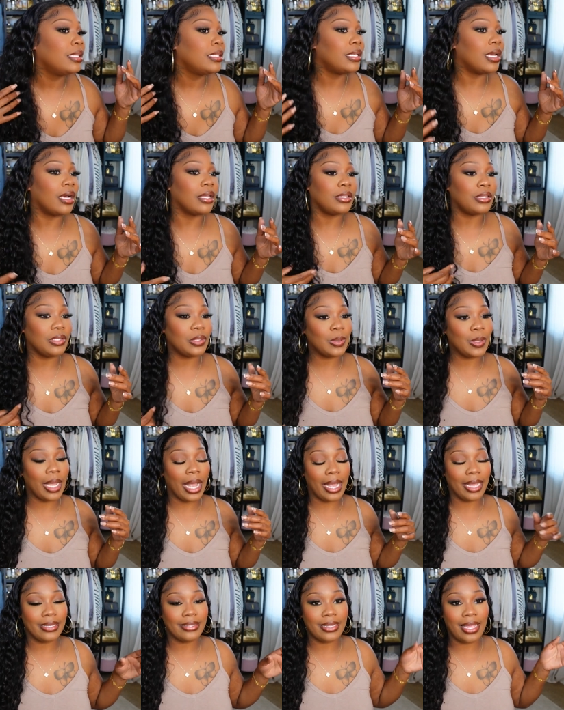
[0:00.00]
talk to you
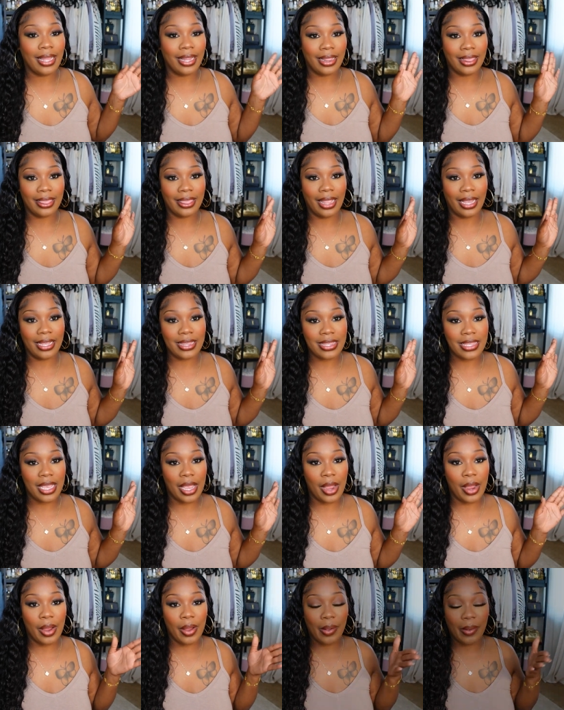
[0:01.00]
guys
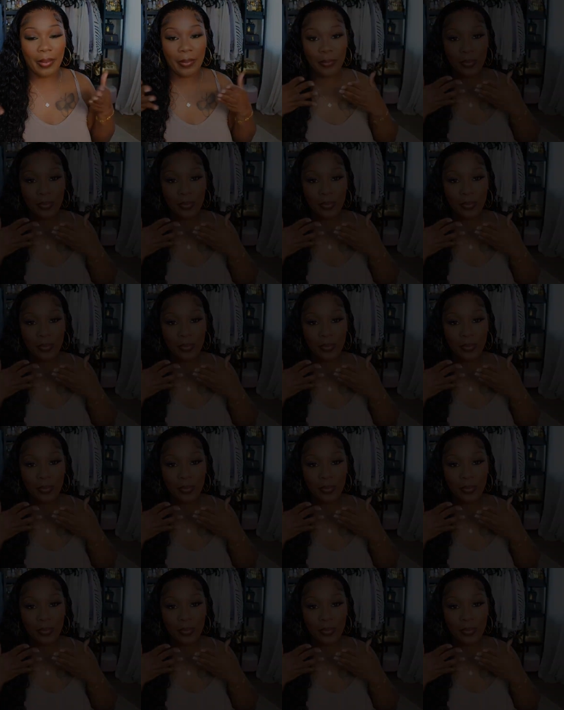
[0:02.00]
later